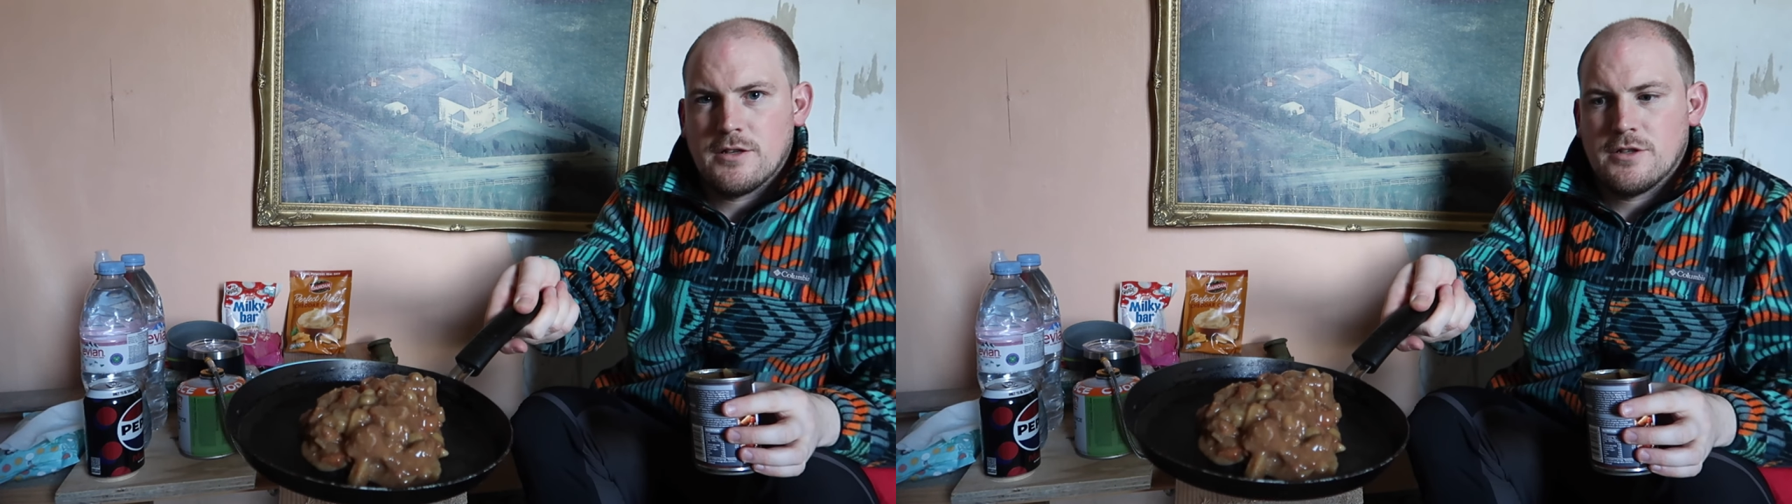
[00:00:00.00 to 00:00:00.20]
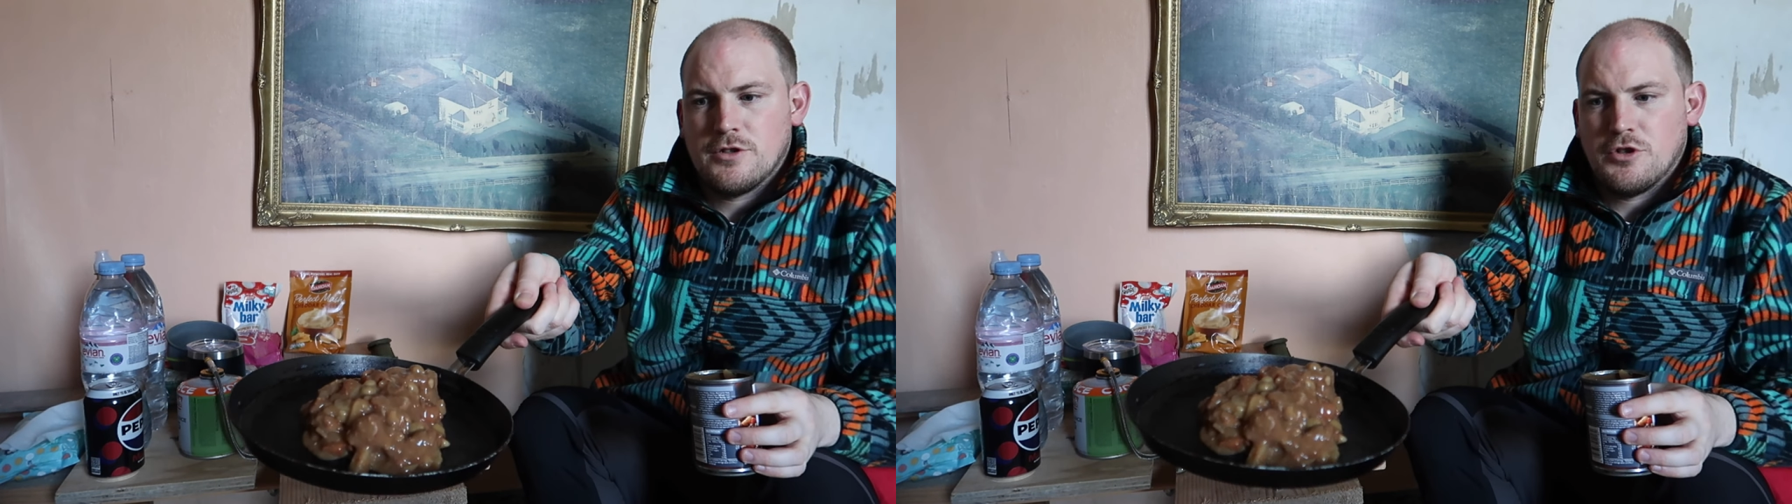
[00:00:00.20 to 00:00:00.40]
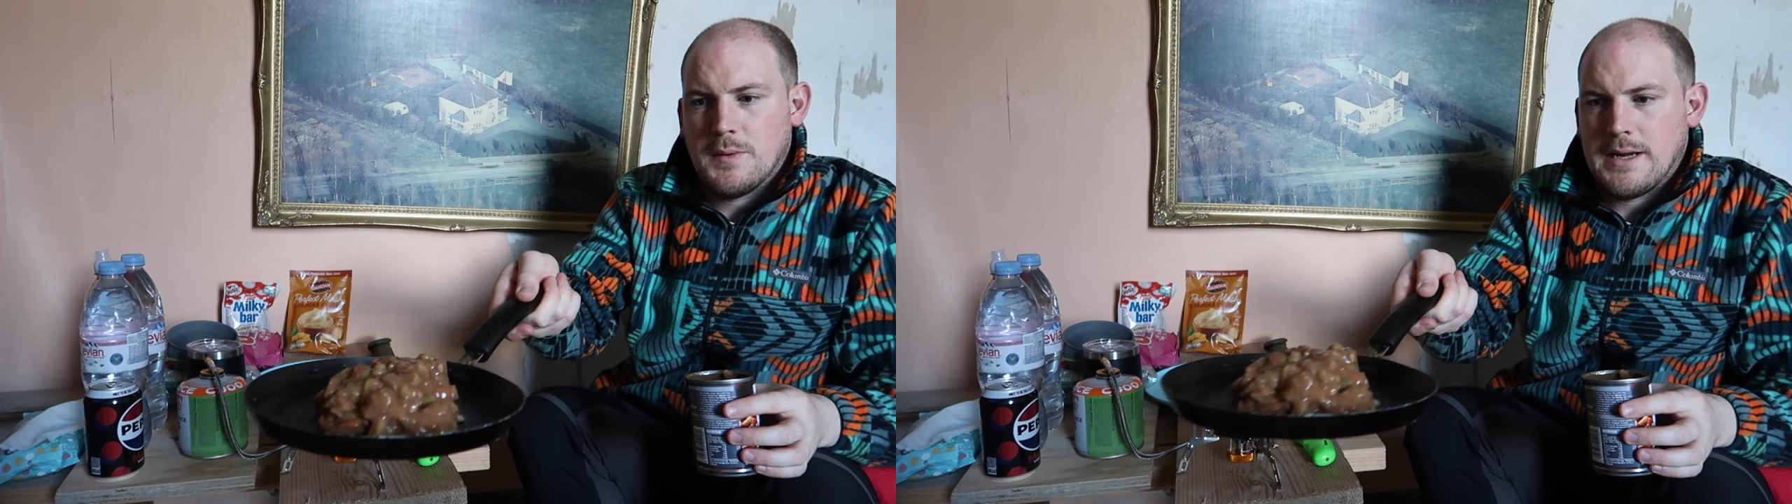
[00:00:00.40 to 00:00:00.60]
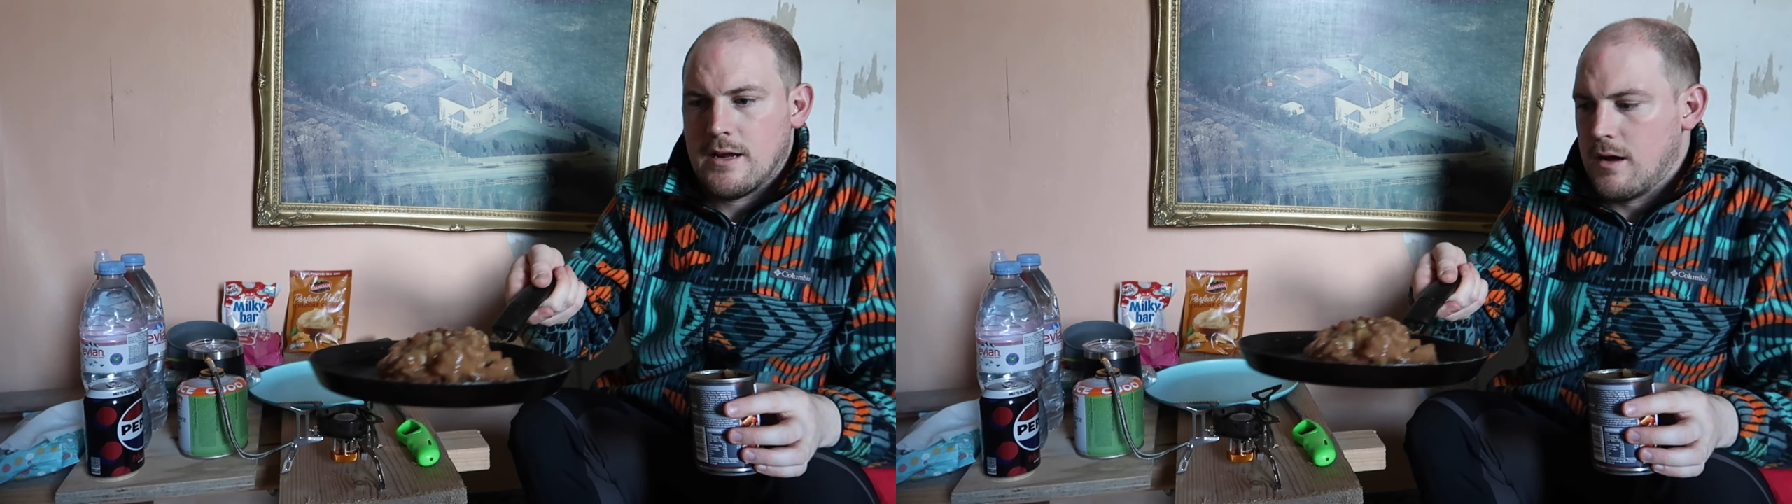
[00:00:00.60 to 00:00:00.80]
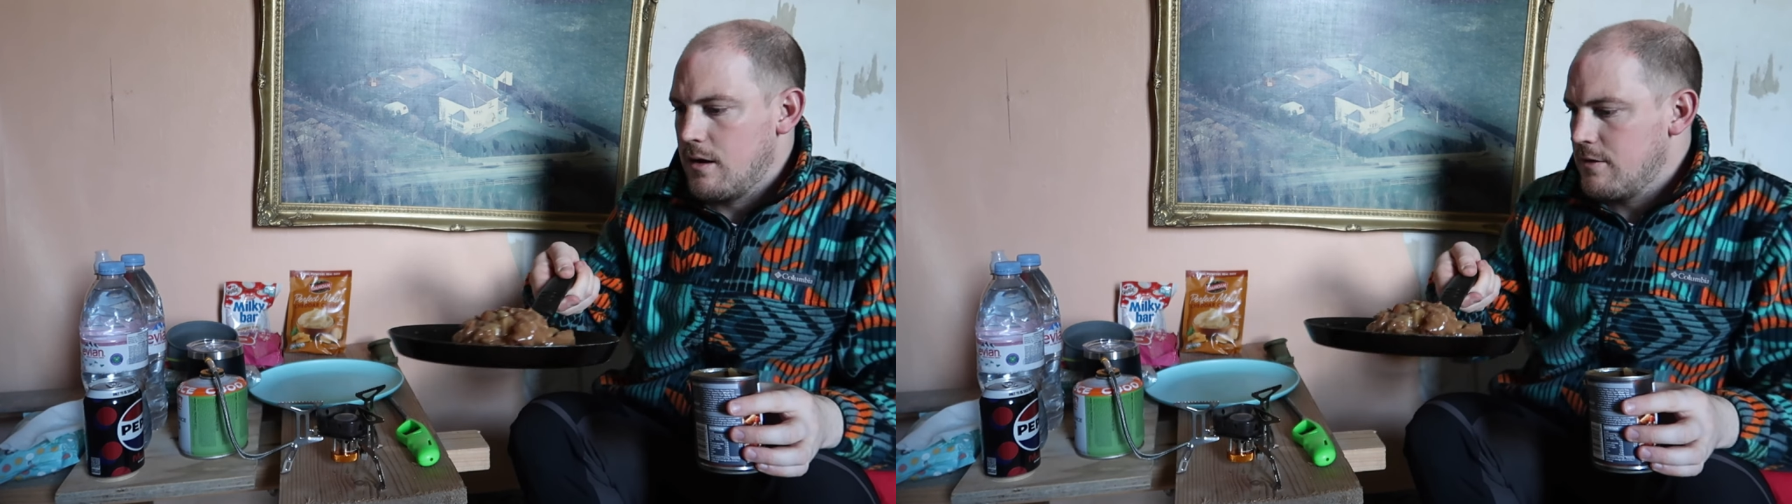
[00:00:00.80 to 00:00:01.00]
stewy
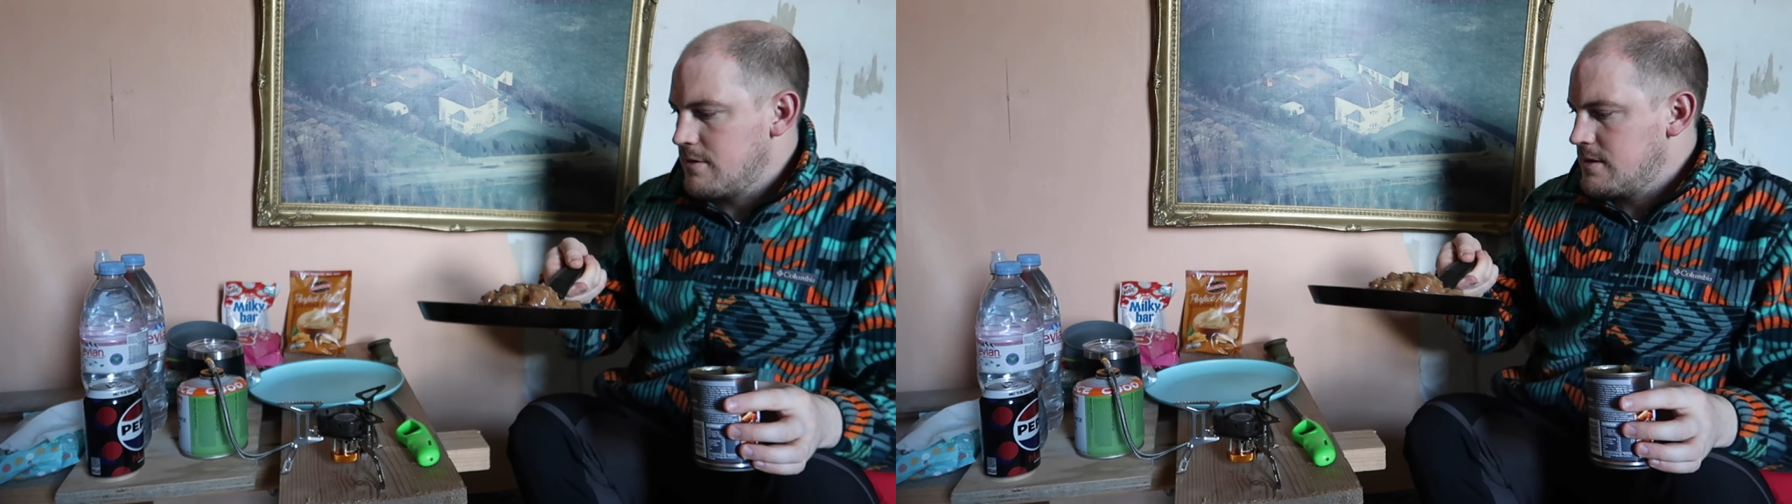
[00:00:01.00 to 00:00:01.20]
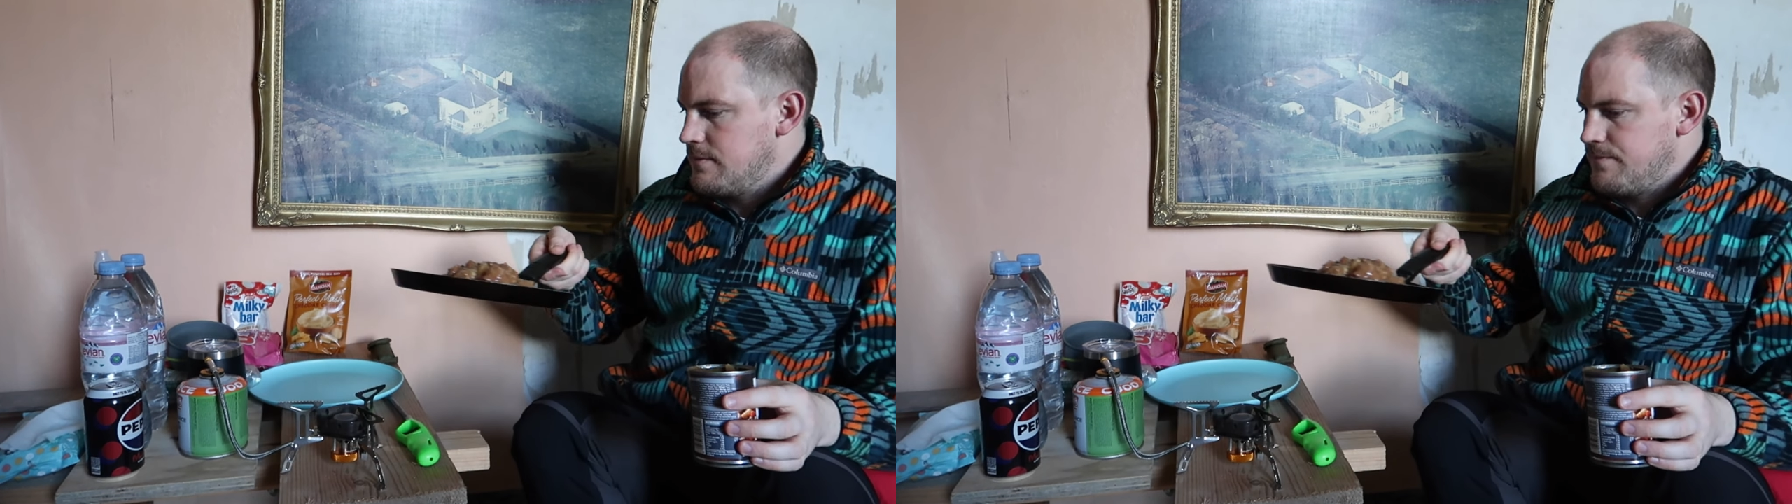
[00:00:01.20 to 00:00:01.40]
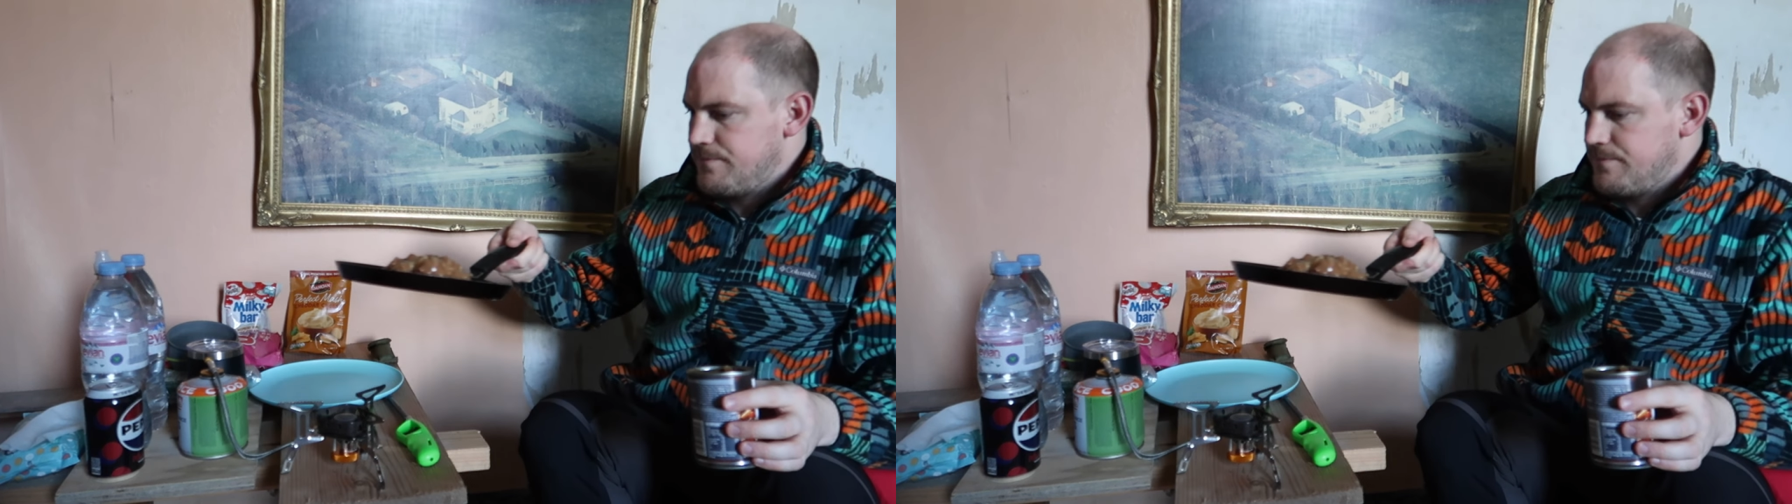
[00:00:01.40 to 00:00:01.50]
colour, is it?